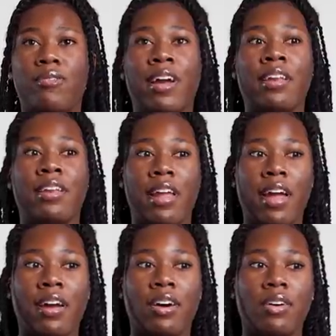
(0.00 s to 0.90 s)
right
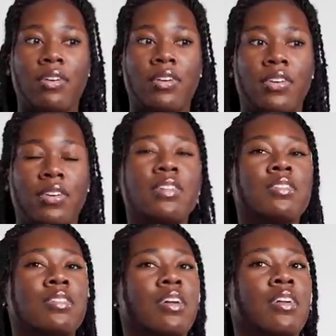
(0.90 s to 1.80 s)
now
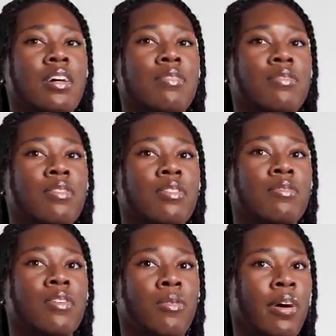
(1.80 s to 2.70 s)
he's good enough
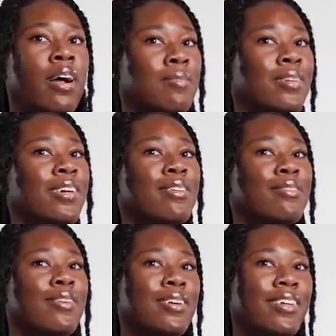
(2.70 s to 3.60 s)
for what I'm looking
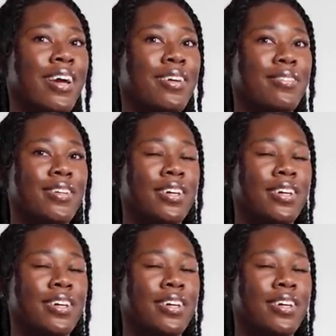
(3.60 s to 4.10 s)
for in life.